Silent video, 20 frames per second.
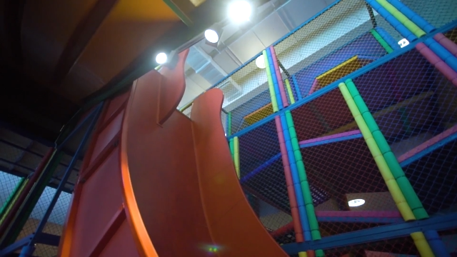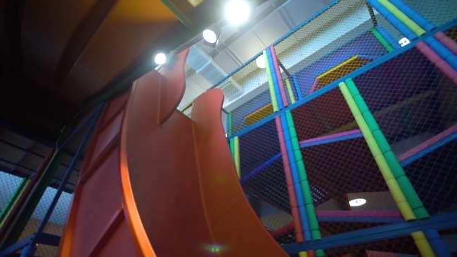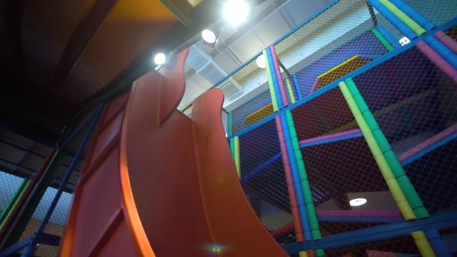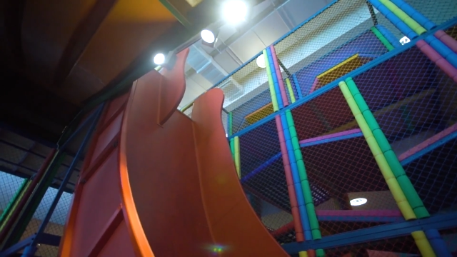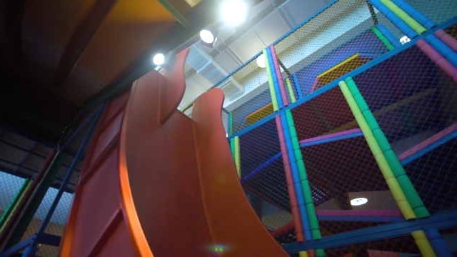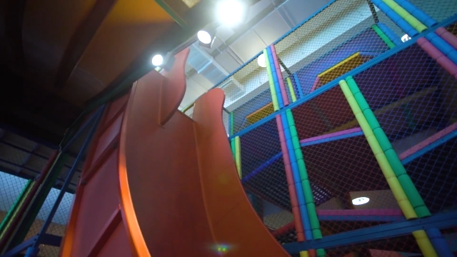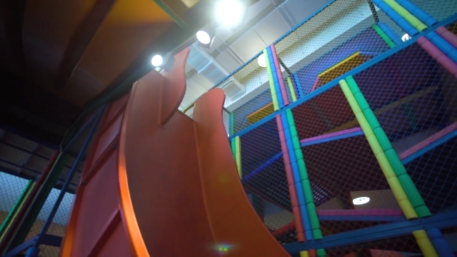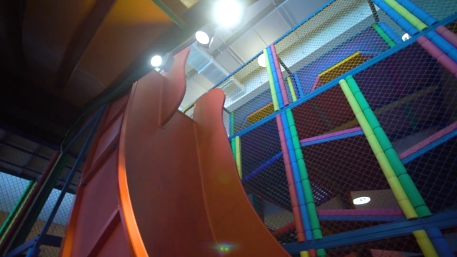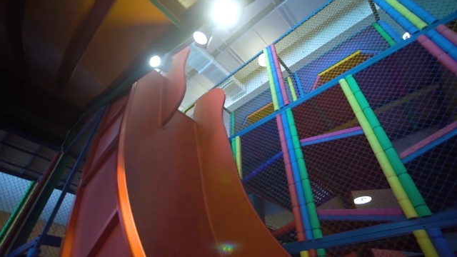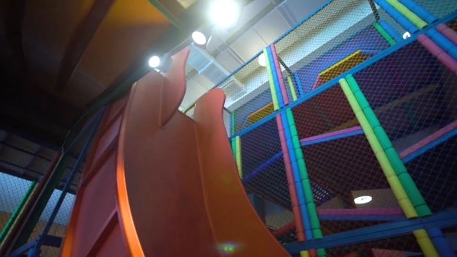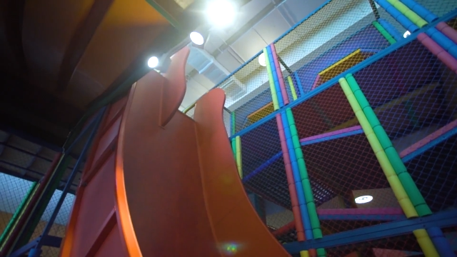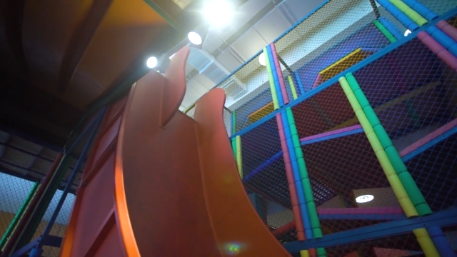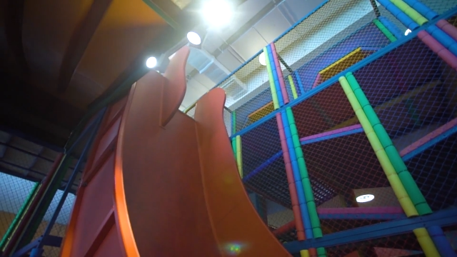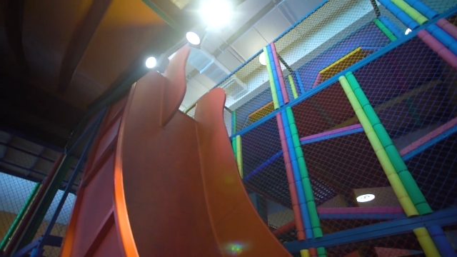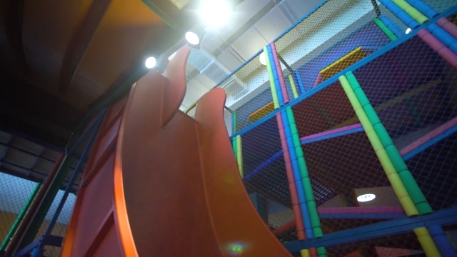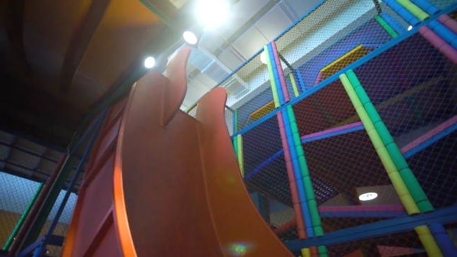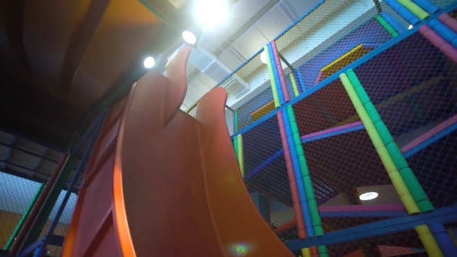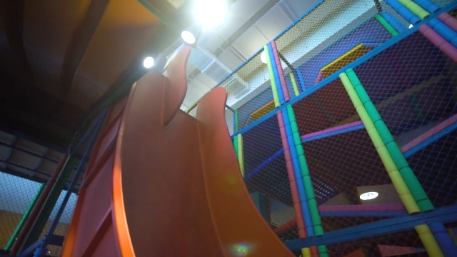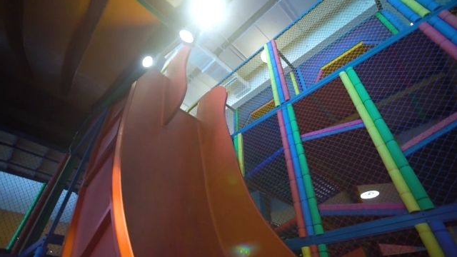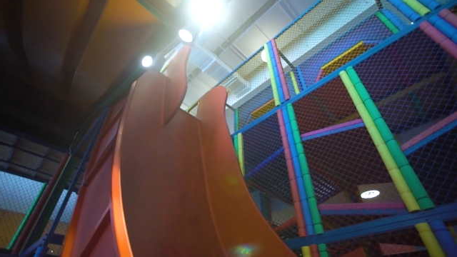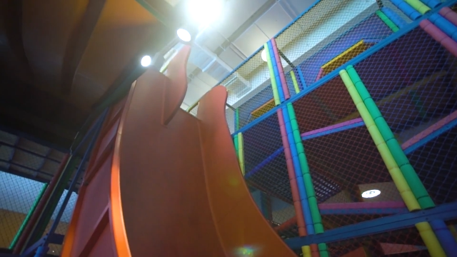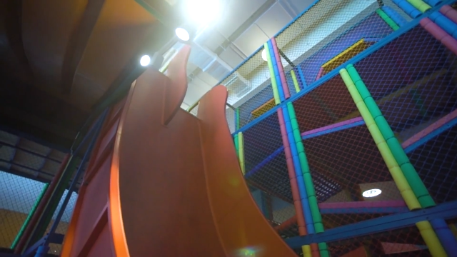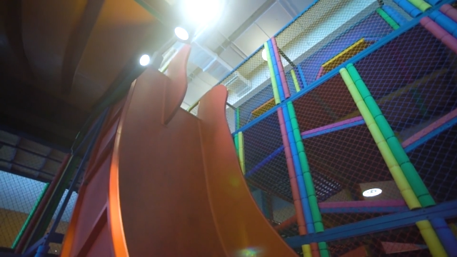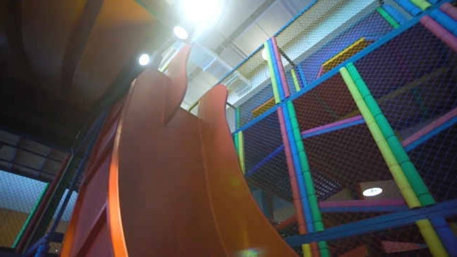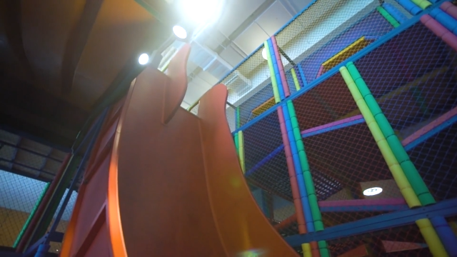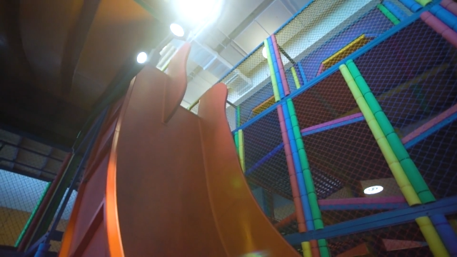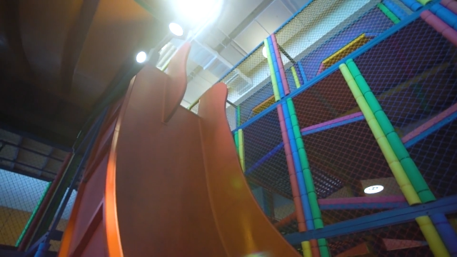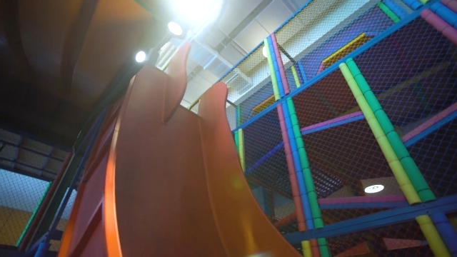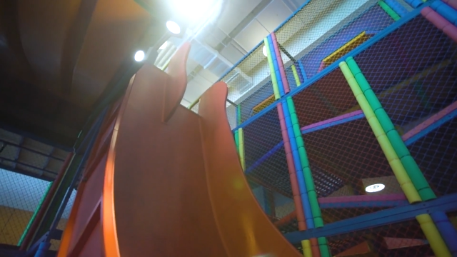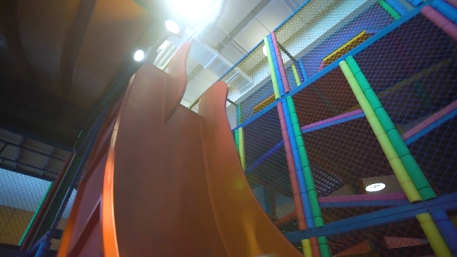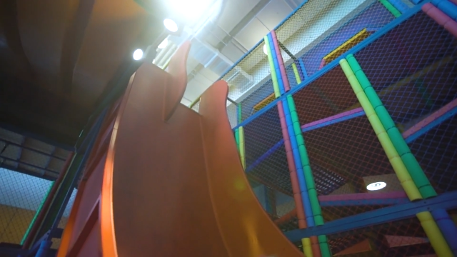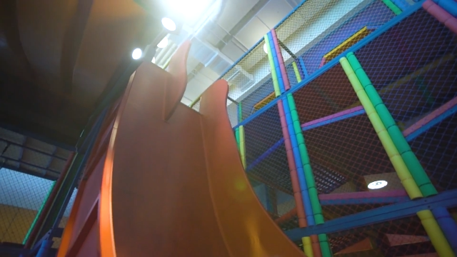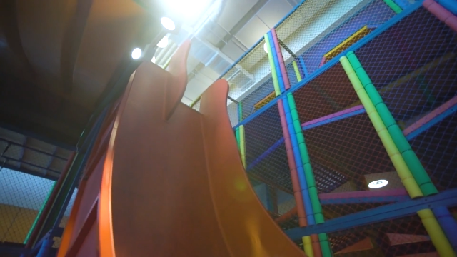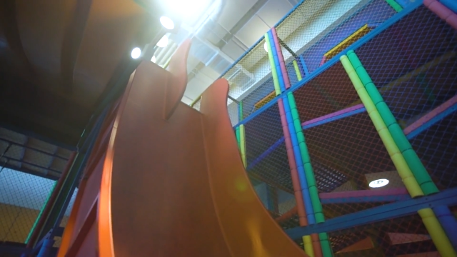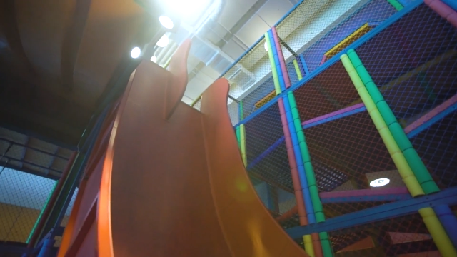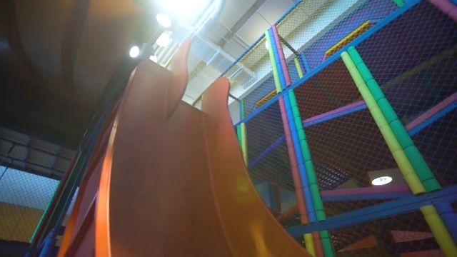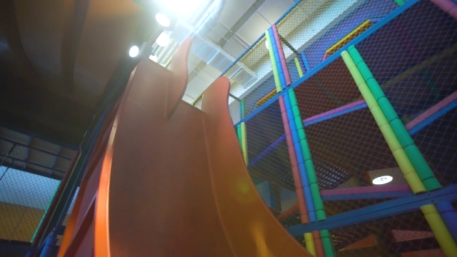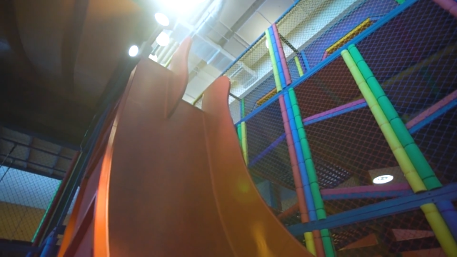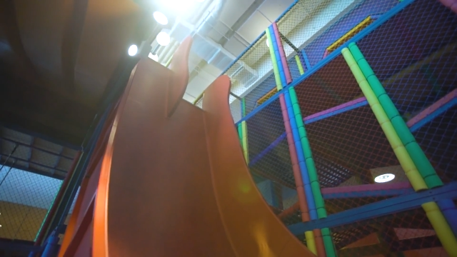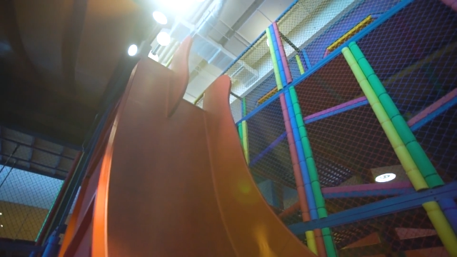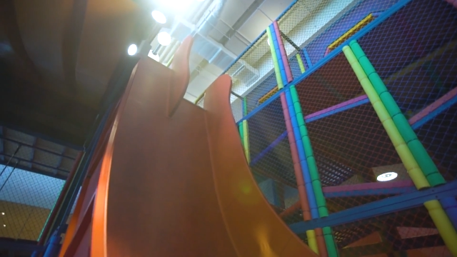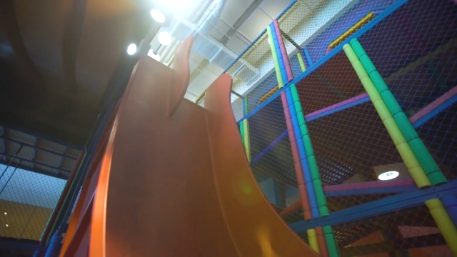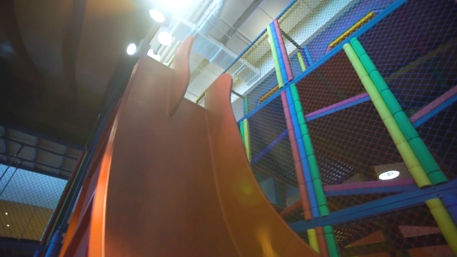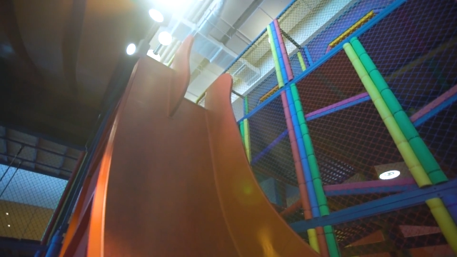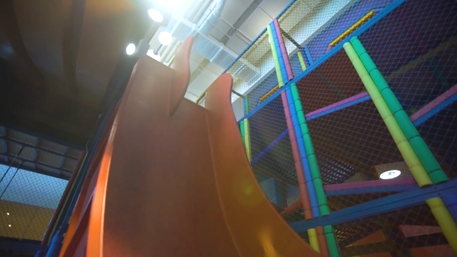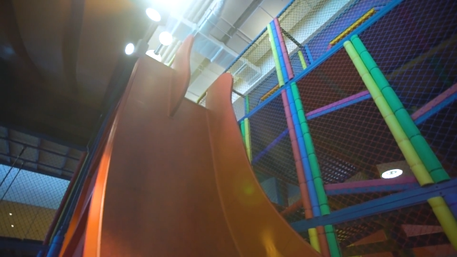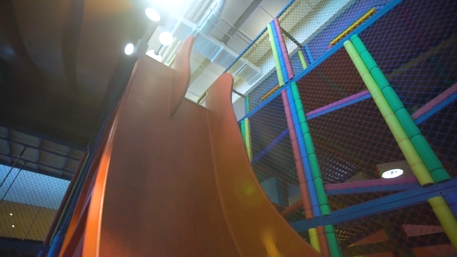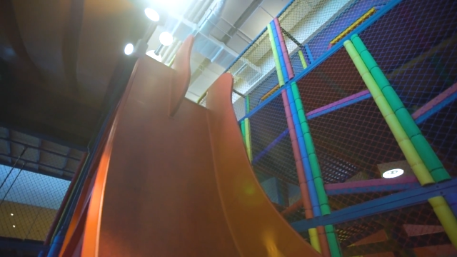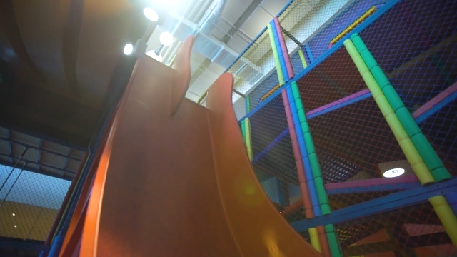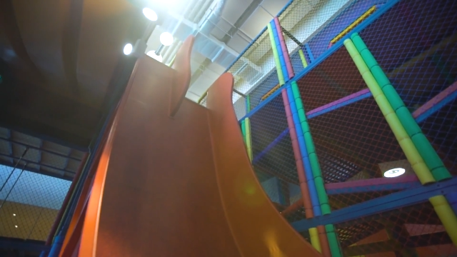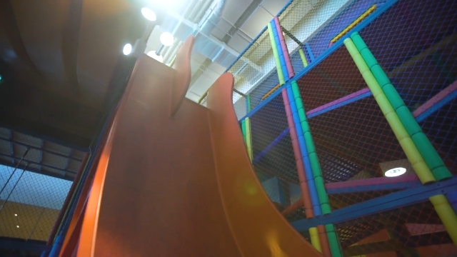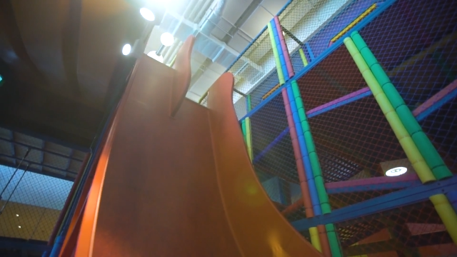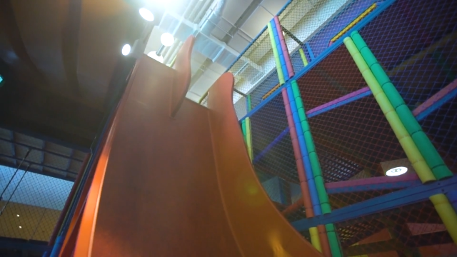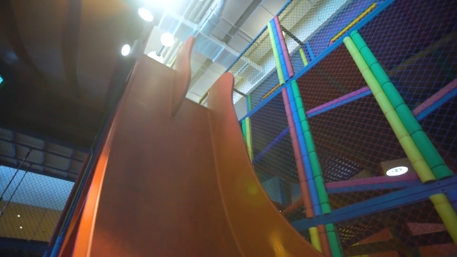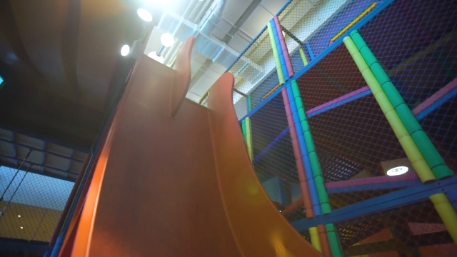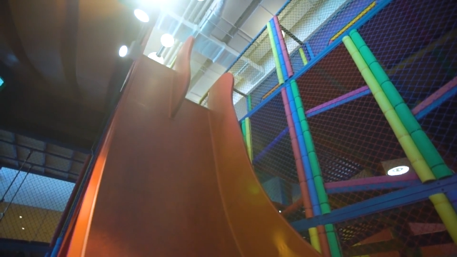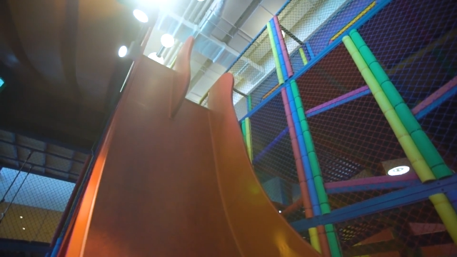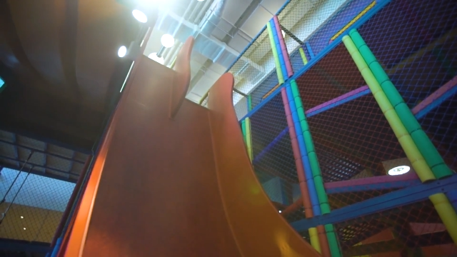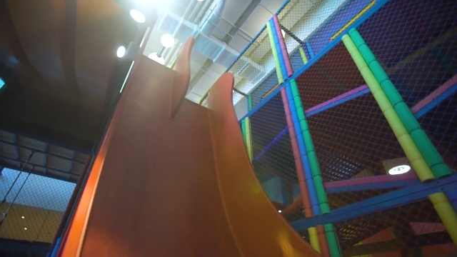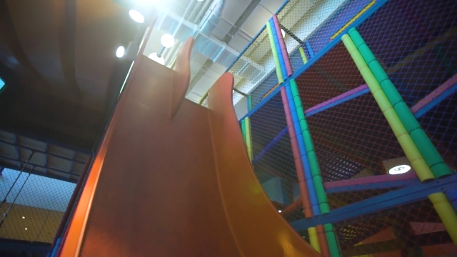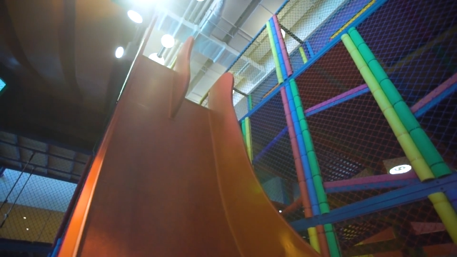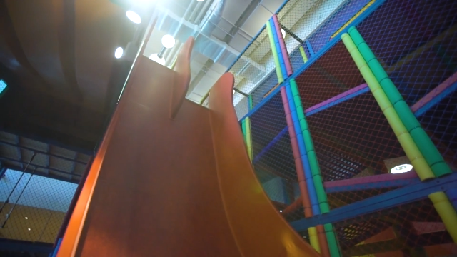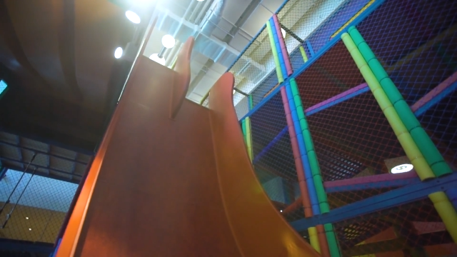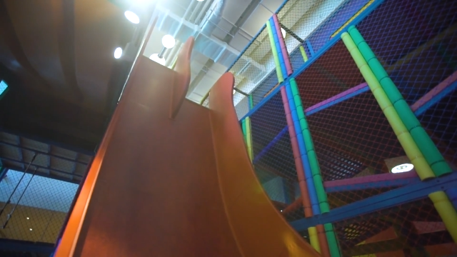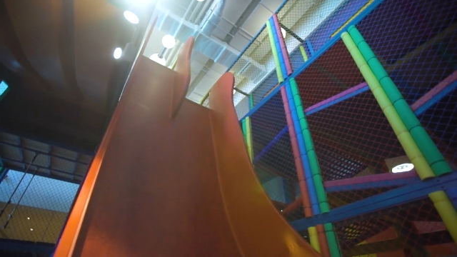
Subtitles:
[unreadable: no face in view]